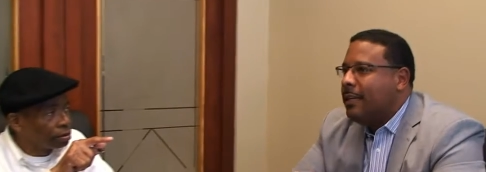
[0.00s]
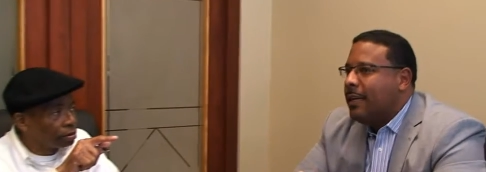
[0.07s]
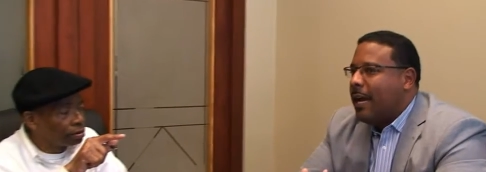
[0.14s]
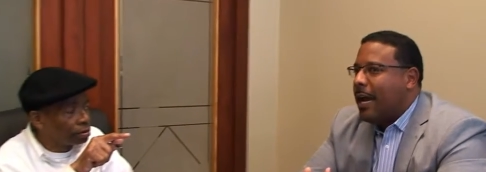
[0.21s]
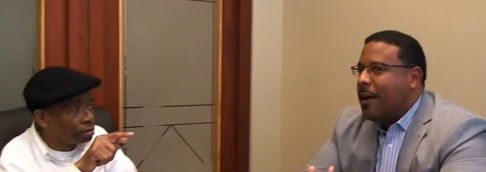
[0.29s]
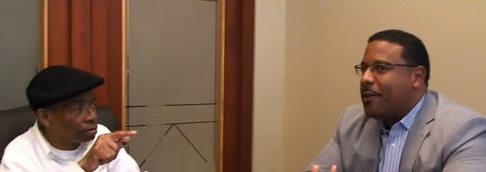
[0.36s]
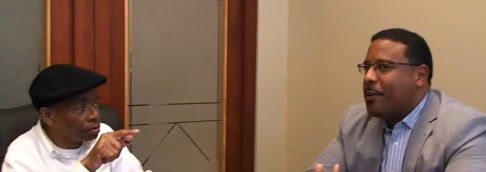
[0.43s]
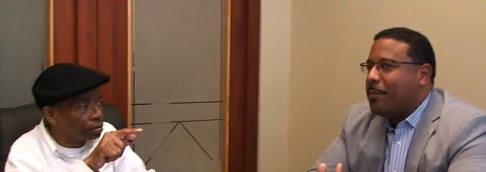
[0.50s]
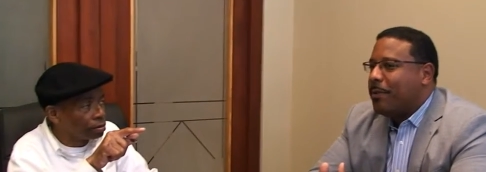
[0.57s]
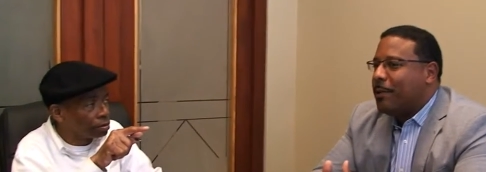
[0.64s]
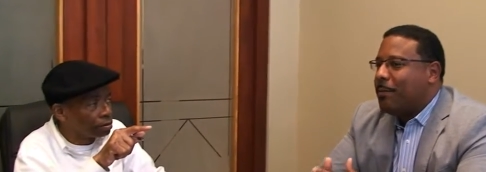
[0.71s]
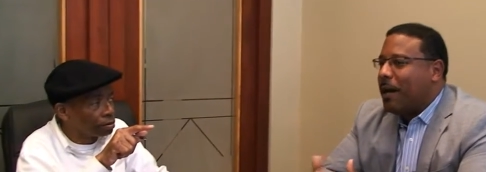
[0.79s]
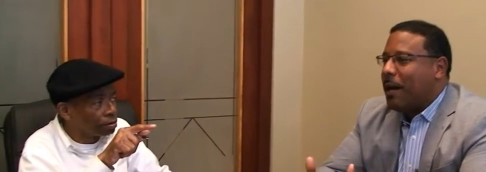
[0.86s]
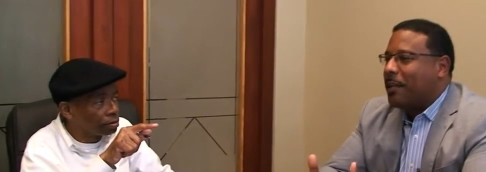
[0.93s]
Speaker 1: how you play
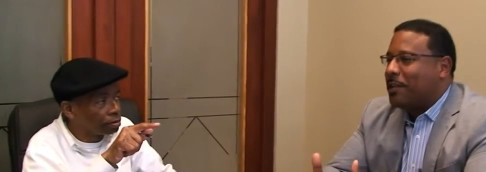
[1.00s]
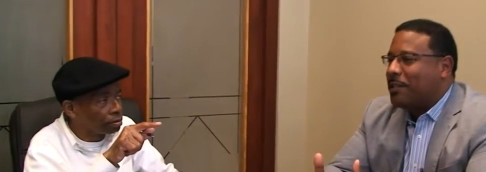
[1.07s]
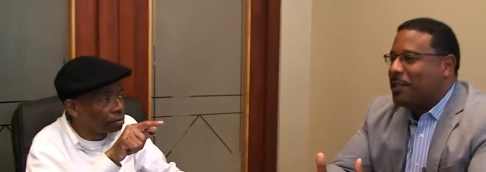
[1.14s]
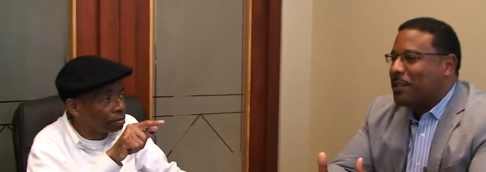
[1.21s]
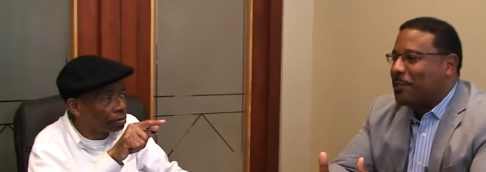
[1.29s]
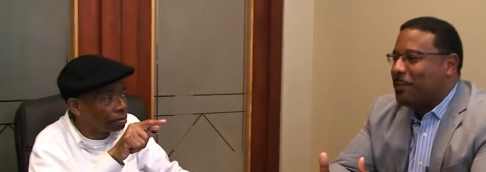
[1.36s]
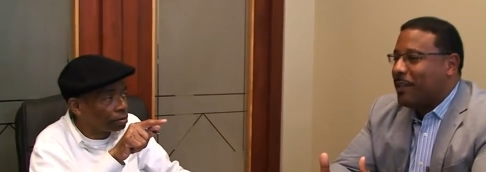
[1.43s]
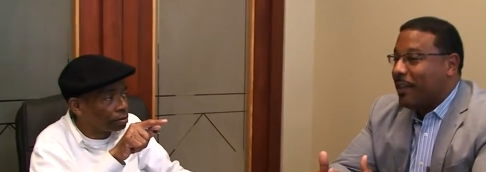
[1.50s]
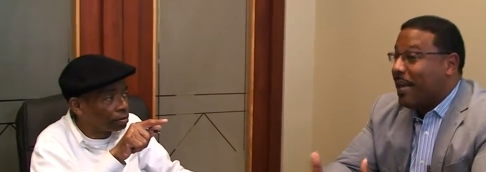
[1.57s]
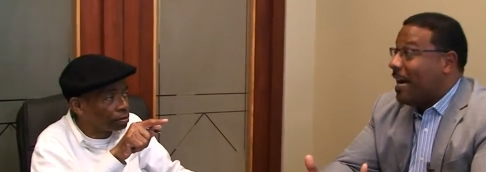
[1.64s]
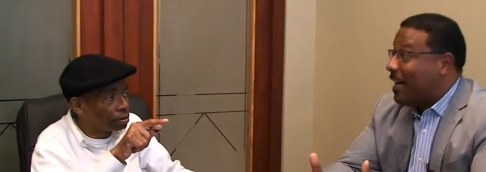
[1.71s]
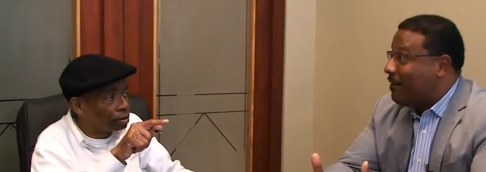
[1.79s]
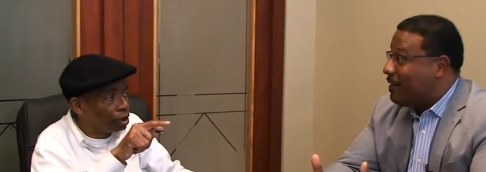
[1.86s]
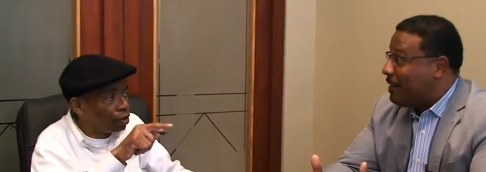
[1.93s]
politics with
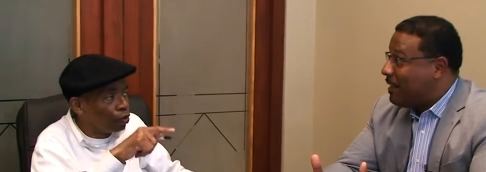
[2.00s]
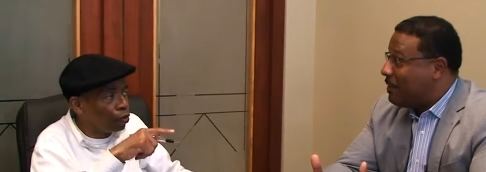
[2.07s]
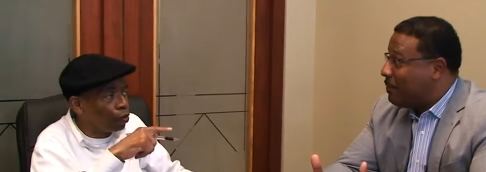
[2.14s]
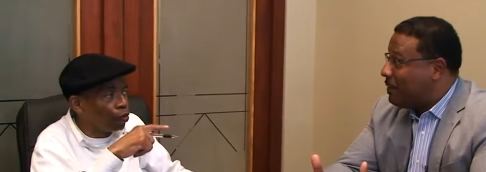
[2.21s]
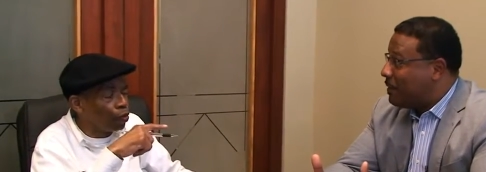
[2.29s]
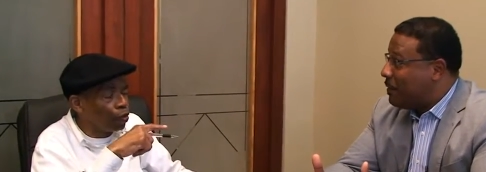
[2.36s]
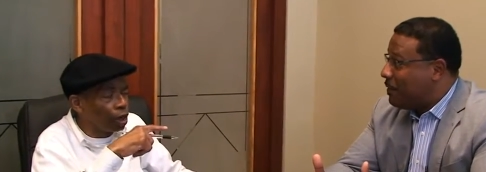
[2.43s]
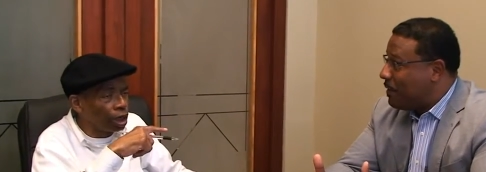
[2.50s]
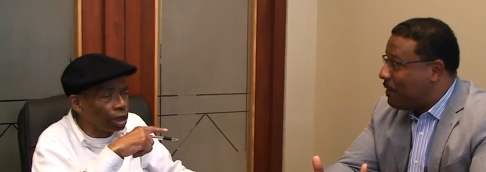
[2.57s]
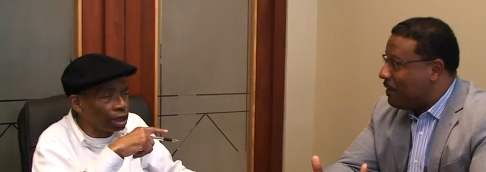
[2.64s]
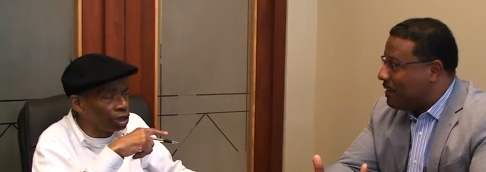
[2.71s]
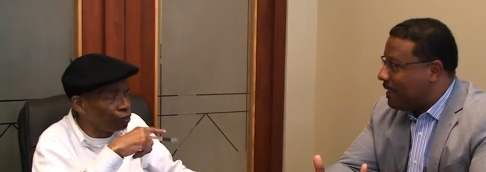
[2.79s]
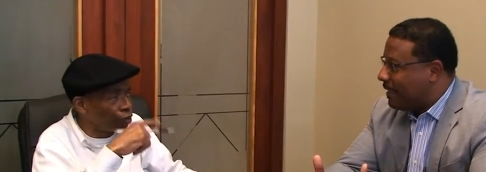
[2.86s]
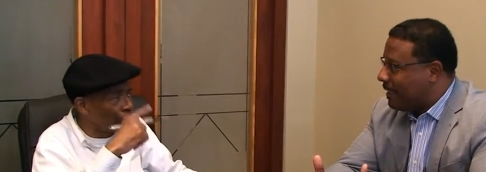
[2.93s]
lives. That's what's going on. Well,
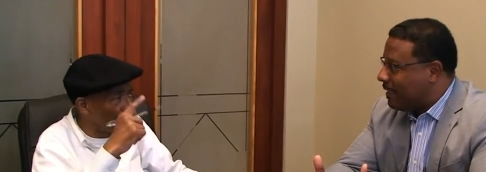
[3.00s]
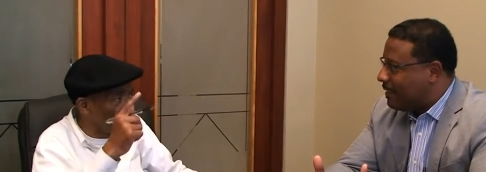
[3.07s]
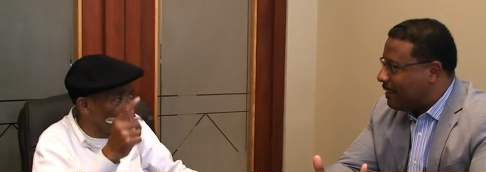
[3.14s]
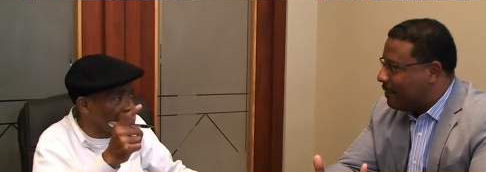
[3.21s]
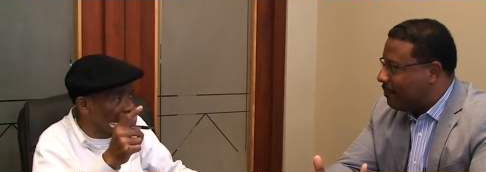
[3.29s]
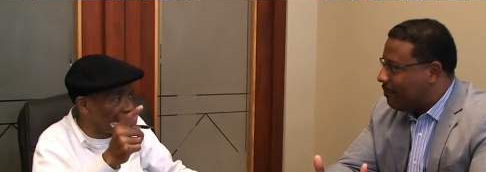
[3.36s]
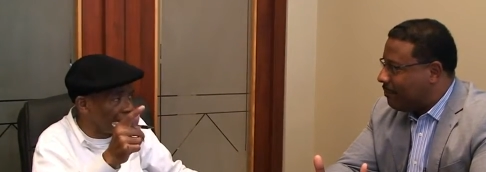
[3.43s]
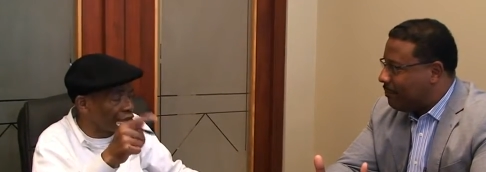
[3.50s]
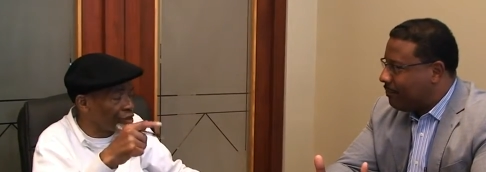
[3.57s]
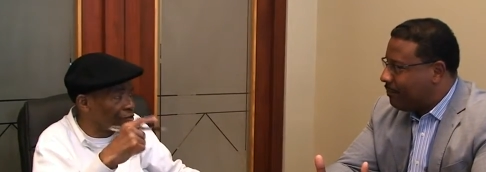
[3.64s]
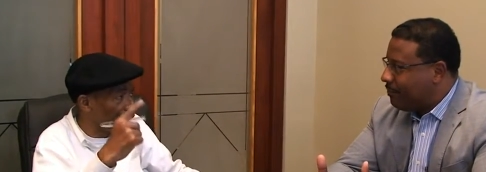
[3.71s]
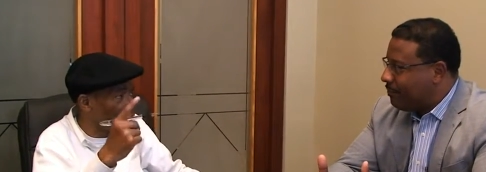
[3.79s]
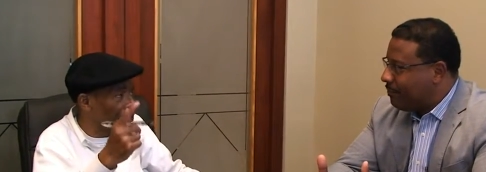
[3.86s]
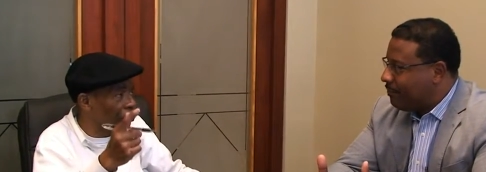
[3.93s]
there's
Speaker 2: one reason, there's a
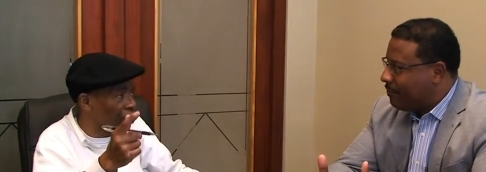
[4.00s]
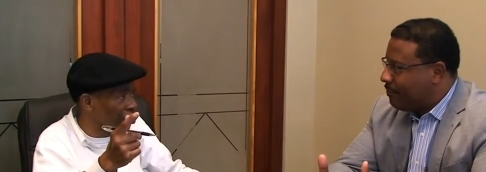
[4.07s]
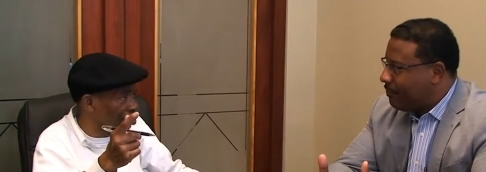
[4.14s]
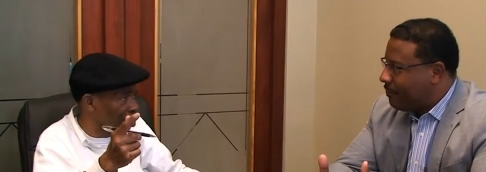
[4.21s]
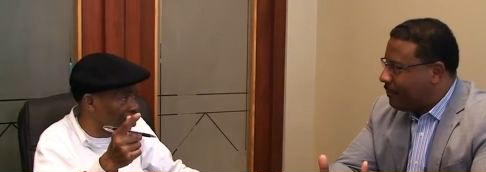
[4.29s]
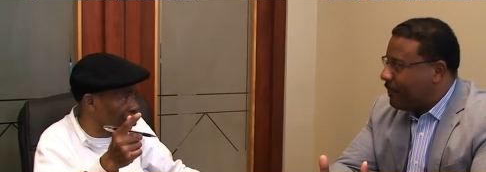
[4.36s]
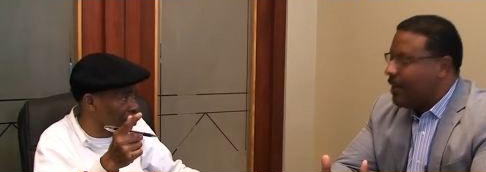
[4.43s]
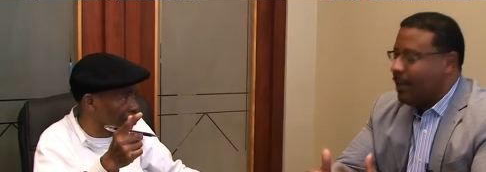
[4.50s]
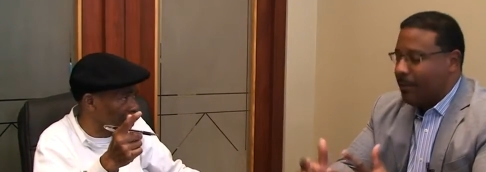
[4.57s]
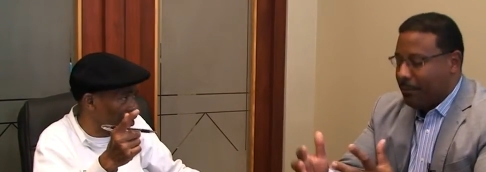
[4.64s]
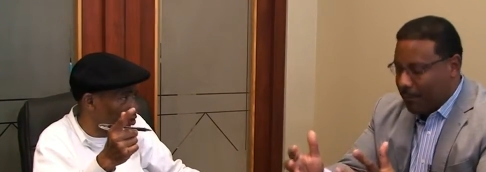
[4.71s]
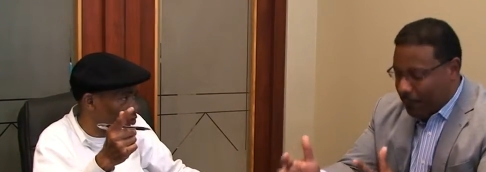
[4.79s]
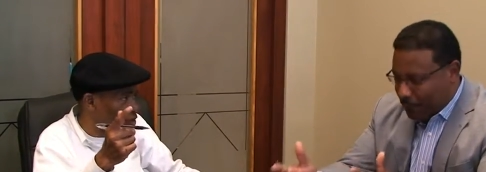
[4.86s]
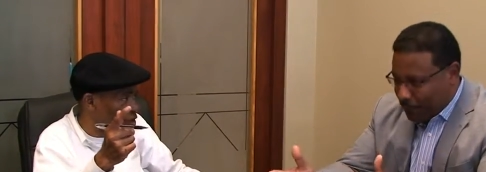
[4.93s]
black president,
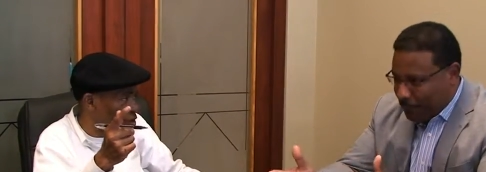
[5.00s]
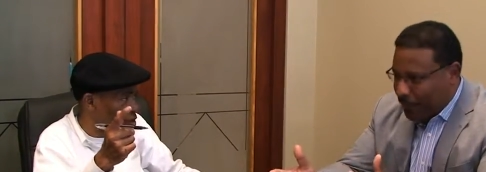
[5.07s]
Speaker 1: that's the reason.